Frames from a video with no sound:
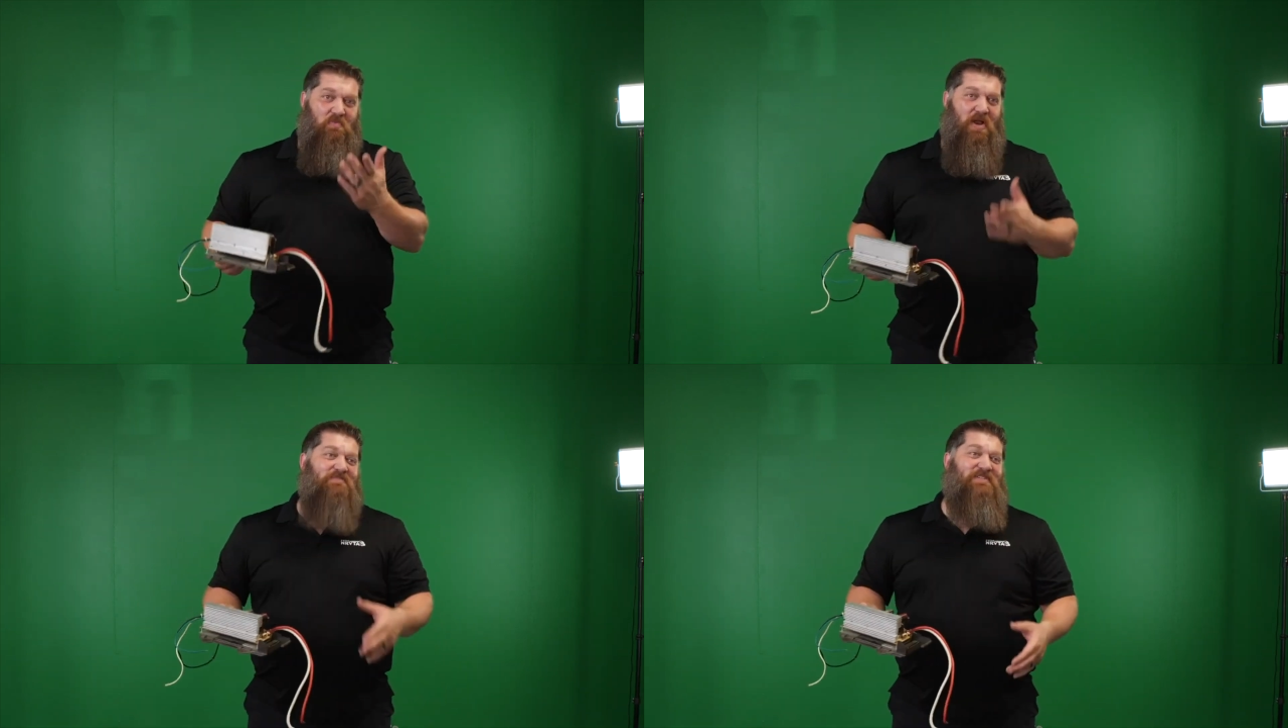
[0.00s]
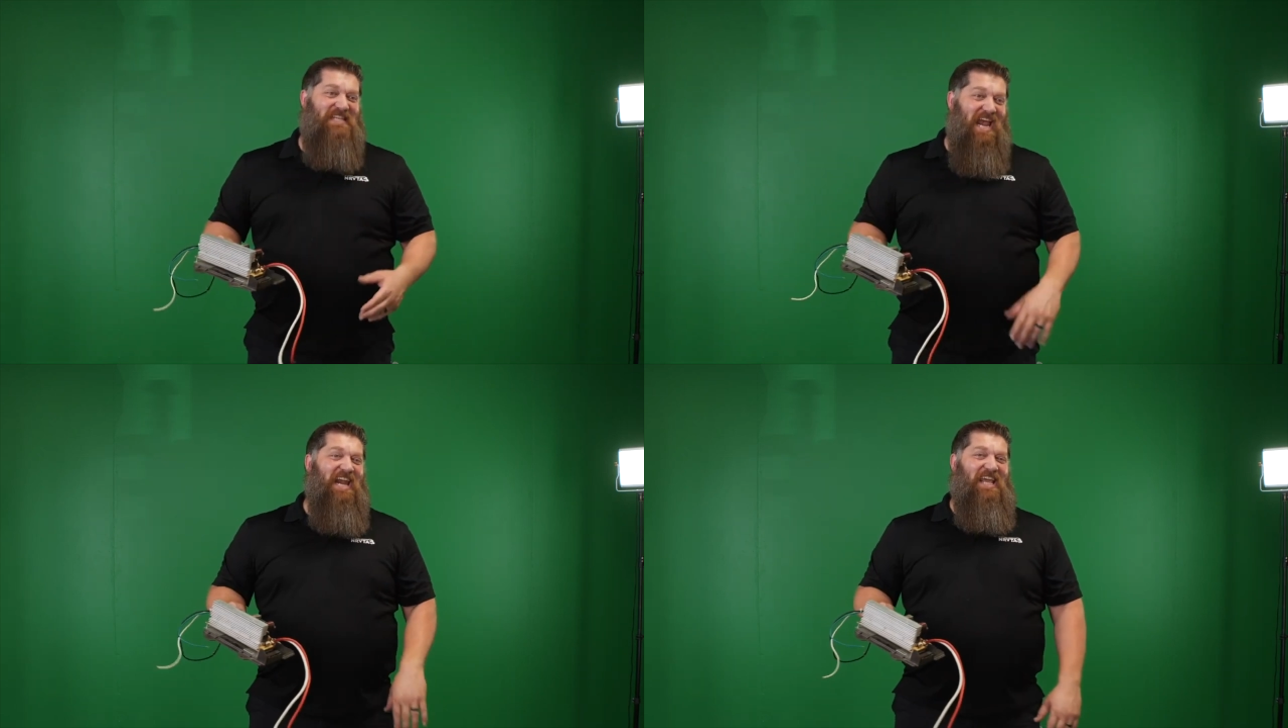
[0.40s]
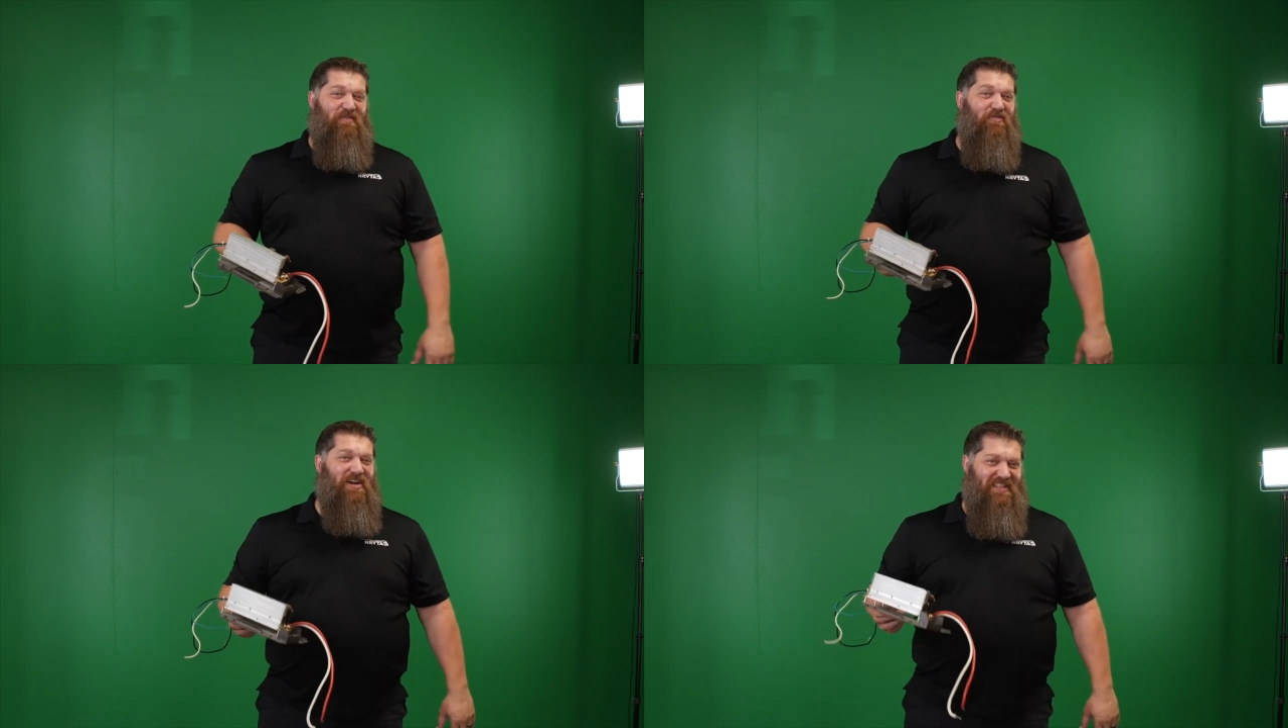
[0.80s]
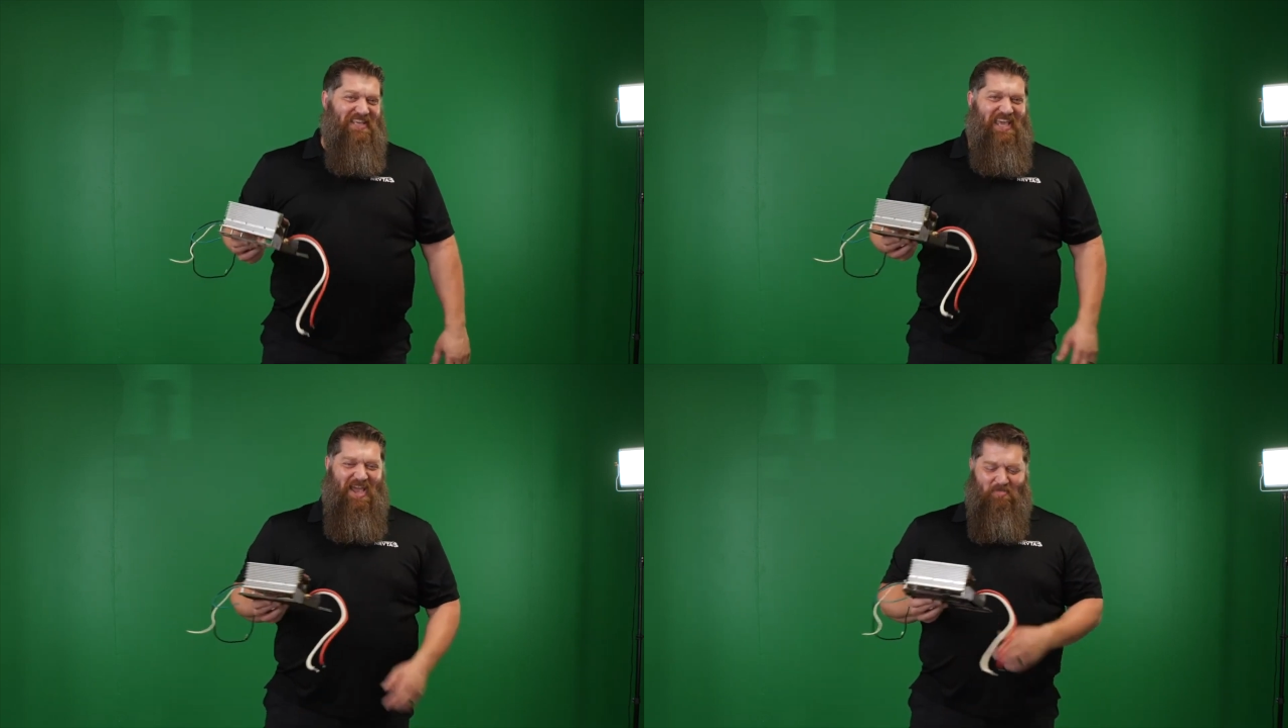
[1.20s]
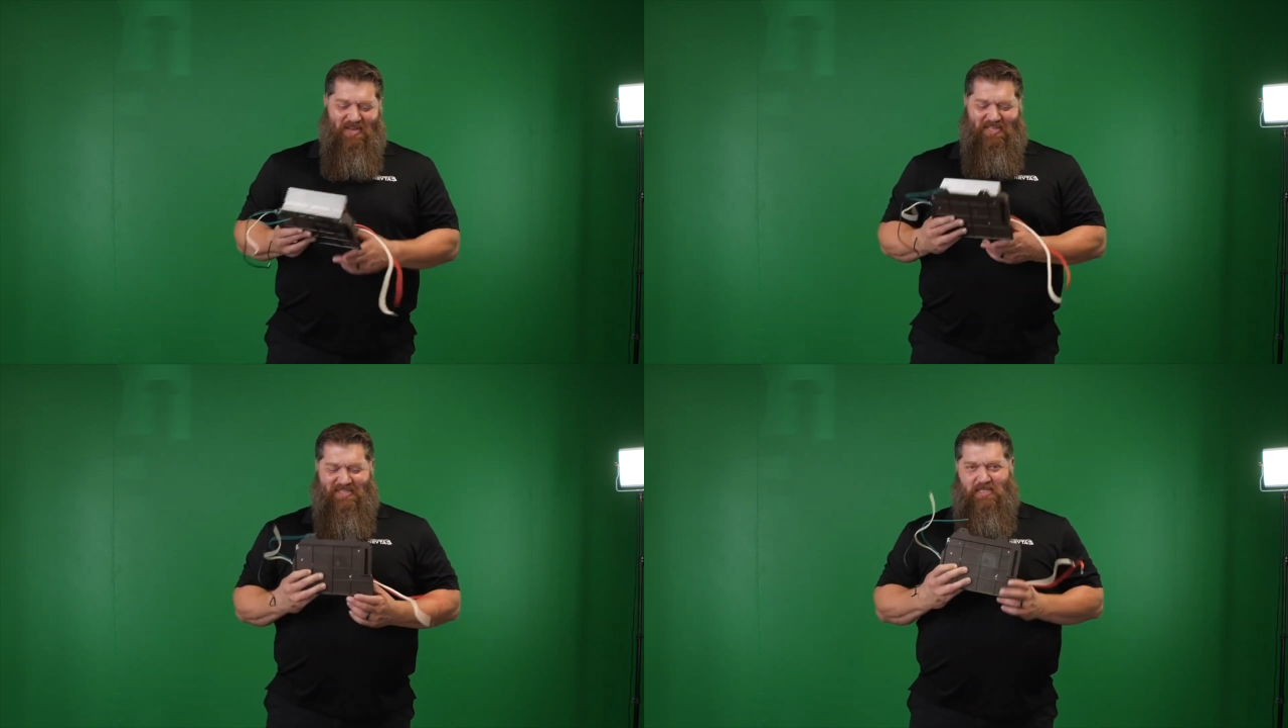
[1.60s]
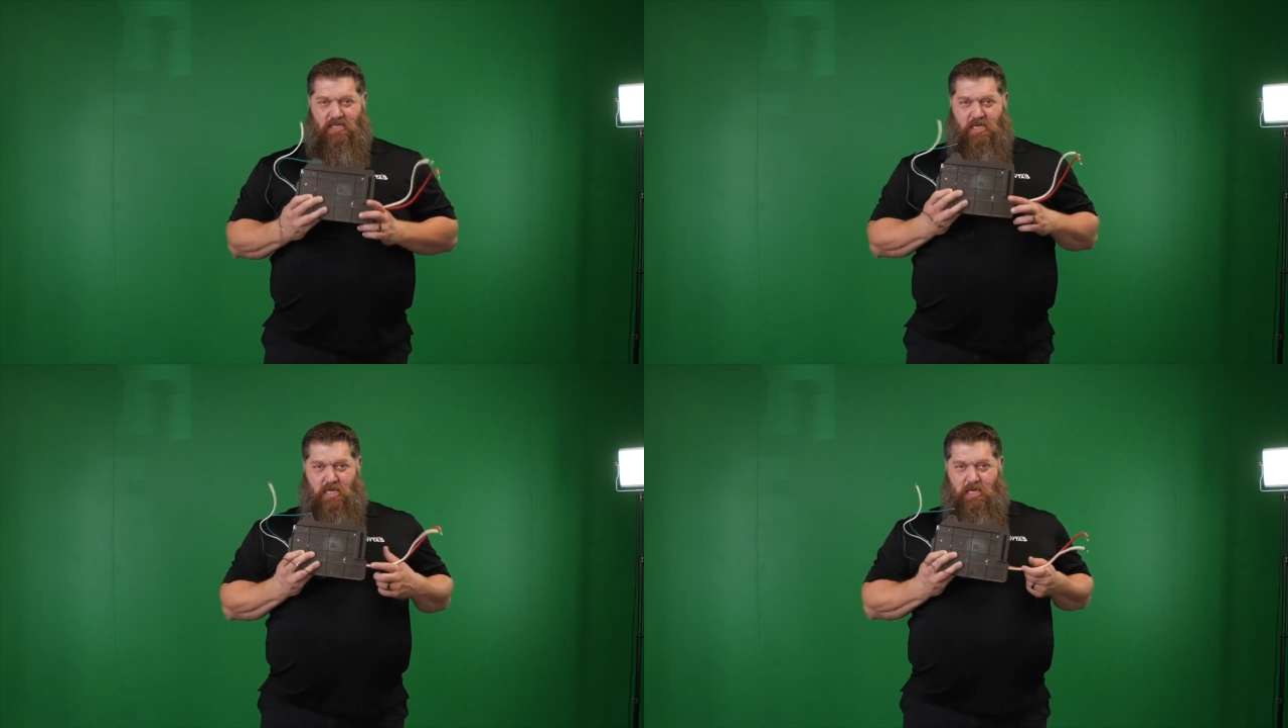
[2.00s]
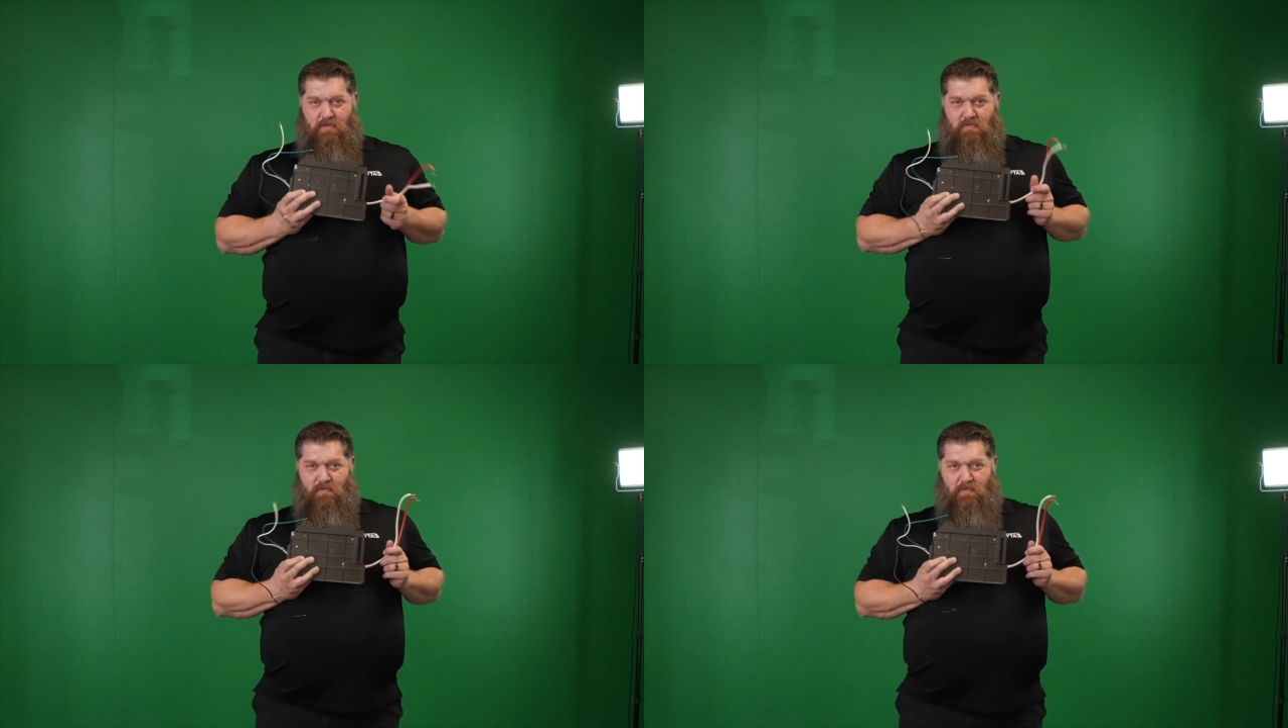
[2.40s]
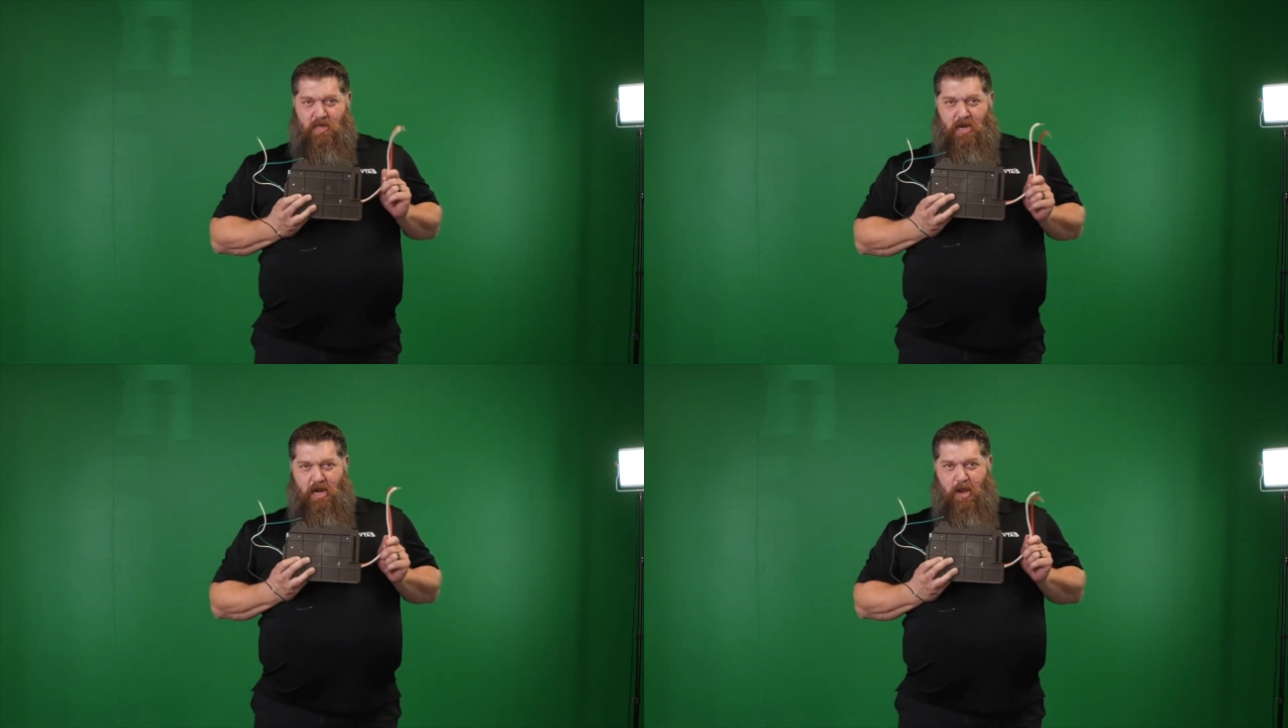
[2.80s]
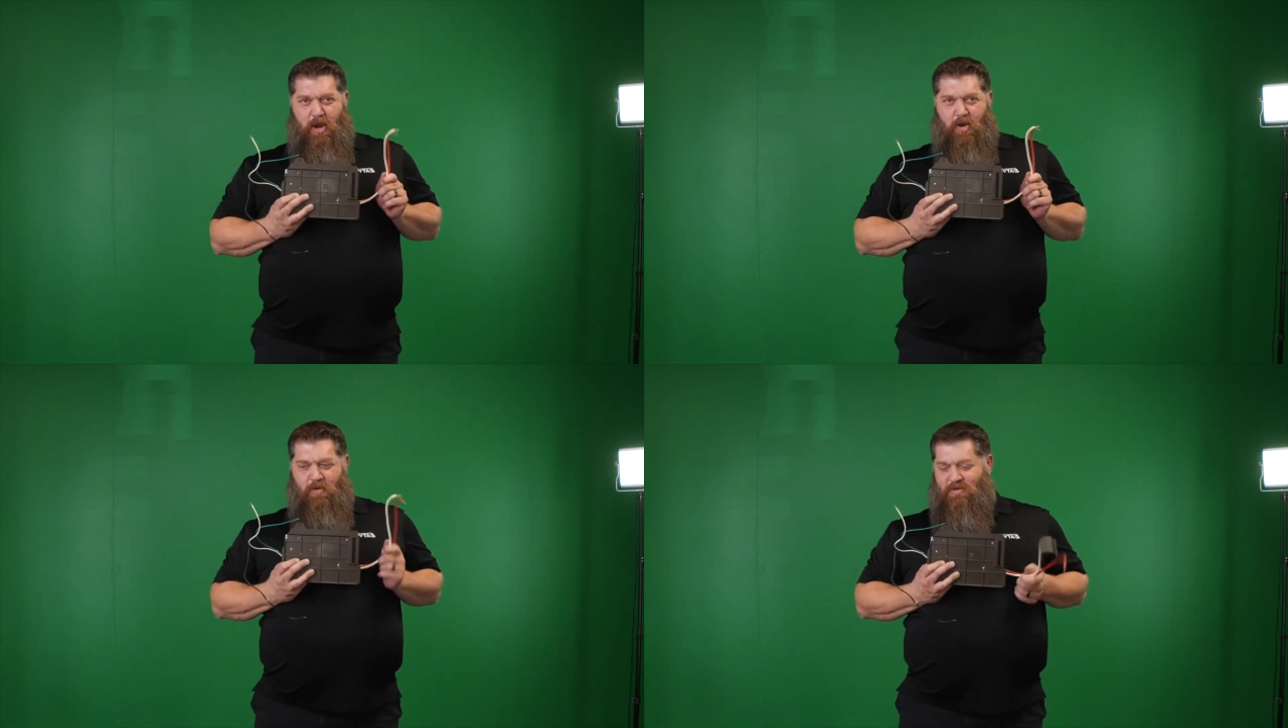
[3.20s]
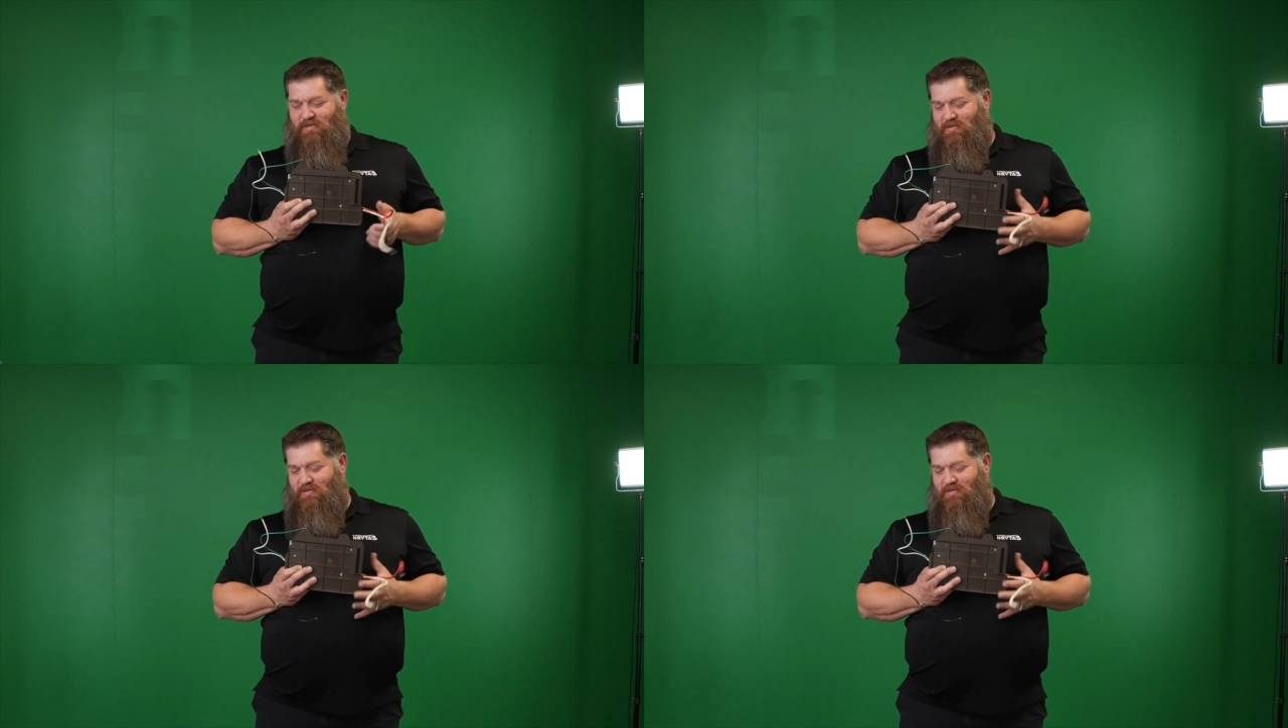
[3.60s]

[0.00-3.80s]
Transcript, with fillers: Well, I'm standing in front of the camera. Hello.